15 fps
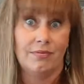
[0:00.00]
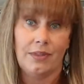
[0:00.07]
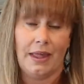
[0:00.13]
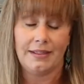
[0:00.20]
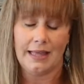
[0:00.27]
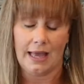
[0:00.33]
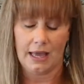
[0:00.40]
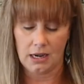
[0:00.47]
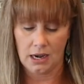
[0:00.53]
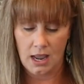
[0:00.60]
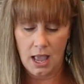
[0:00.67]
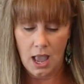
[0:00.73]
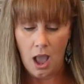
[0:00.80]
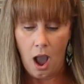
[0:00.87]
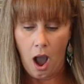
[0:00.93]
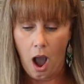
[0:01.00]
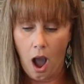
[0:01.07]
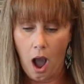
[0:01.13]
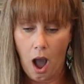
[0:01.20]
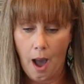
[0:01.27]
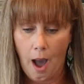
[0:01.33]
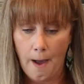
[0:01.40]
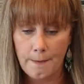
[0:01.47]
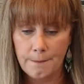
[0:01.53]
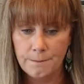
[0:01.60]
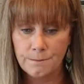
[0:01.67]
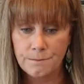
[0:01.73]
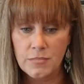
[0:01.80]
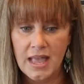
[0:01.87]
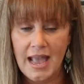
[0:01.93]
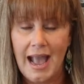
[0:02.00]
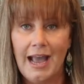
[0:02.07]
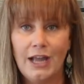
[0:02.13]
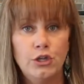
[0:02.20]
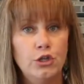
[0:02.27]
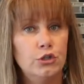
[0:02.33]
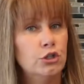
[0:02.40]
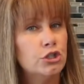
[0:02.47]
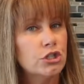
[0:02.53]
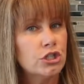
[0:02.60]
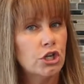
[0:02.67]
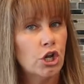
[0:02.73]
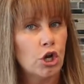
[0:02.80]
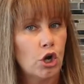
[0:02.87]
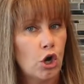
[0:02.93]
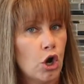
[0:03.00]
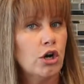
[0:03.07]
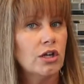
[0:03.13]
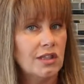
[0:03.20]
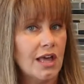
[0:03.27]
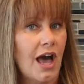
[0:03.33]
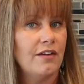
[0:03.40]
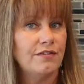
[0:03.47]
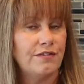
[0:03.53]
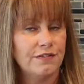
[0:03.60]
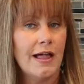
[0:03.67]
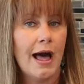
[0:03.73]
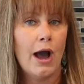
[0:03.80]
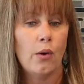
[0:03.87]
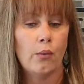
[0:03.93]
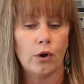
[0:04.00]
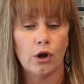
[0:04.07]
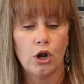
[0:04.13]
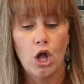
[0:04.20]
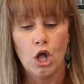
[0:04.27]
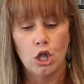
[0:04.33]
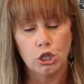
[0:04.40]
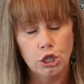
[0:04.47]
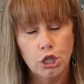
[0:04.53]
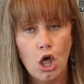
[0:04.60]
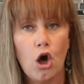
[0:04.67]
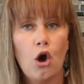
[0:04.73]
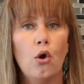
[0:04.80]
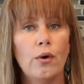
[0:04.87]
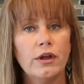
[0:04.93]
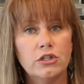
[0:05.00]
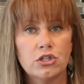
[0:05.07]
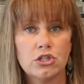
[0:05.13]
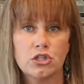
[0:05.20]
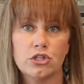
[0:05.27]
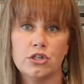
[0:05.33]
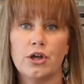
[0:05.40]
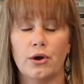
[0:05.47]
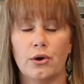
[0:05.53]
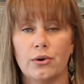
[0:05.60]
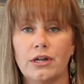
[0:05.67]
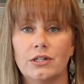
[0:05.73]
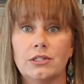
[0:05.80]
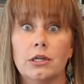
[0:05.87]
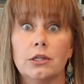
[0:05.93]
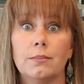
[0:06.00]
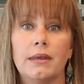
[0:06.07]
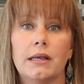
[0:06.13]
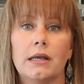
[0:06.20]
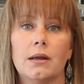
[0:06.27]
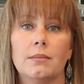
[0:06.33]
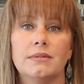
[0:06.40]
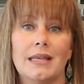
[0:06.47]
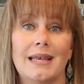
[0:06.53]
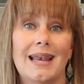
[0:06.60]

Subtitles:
like that. And you're just gonna cook that flour low and slow until it becomes a